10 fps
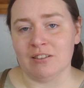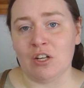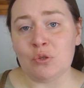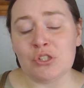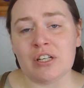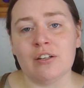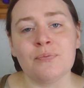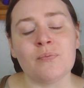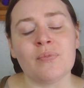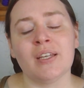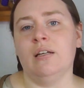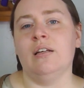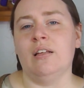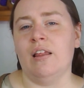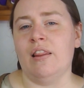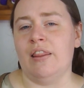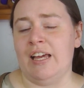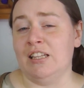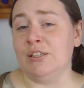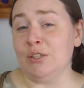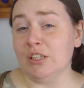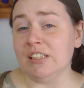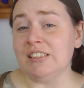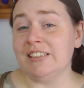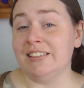culture. They look